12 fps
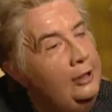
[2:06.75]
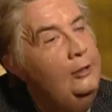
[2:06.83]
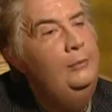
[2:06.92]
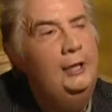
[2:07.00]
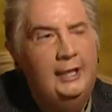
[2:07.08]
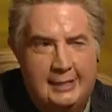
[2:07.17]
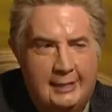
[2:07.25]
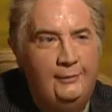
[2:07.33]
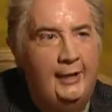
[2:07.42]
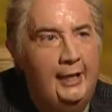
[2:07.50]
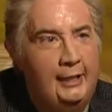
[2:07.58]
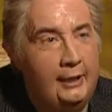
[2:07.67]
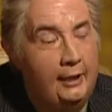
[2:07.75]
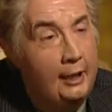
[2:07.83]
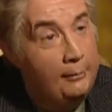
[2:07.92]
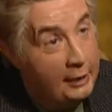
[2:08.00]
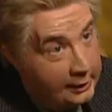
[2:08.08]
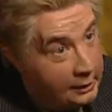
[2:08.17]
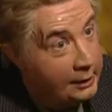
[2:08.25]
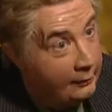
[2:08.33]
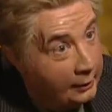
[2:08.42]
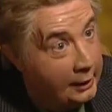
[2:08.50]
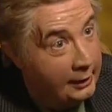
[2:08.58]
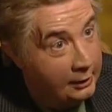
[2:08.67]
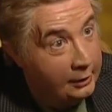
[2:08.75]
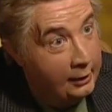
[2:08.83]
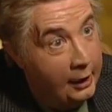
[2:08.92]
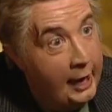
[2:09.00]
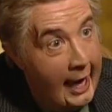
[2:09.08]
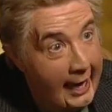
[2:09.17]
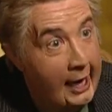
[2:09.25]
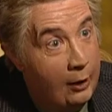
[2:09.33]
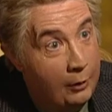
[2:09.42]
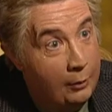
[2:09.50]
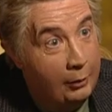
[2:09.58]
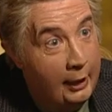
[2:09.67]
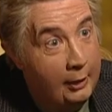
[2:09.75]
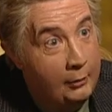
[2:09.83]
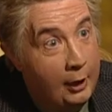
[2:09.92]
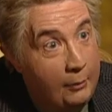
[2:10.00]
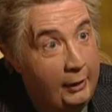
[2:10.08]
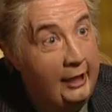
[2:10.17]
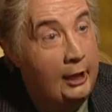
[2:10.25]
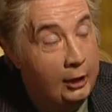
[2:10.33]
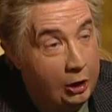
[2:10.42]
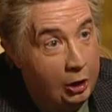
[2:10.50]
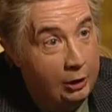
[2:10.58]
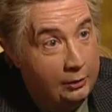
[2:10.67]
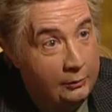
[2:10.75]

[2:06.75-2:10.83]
I don't mean as a fan, dear. I mean, did you ever get to hang out with him, play Pinochle?